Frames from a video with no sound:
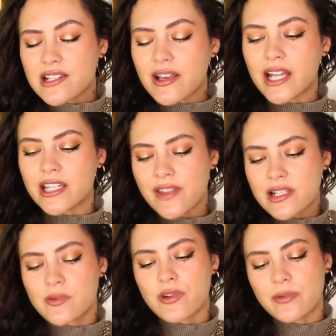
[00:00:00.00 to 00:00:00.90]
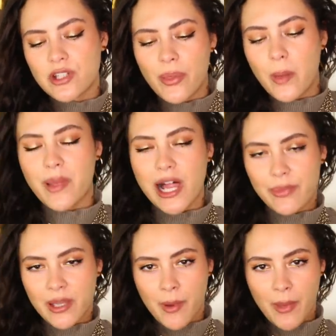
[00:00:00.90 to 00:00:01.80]
So head down there, subscribe, turn on the bell,
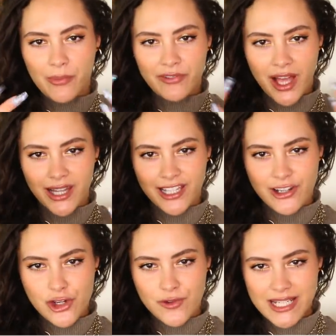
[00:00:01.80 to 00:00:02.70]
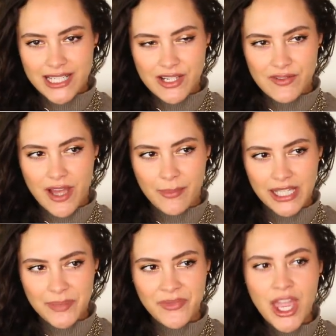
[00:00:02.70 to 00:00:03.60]
become a member of our luxury addicted
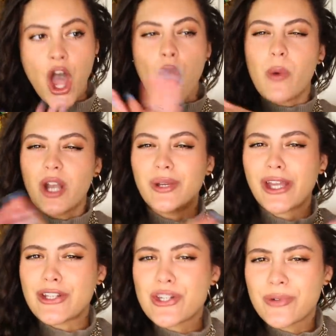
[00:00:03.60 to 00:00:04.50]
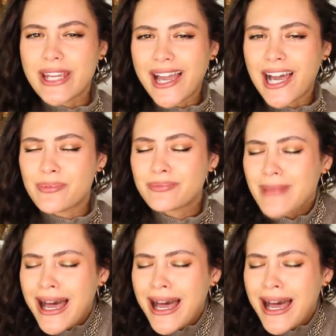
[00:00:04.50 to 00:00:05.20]
family. When are we going to rehab?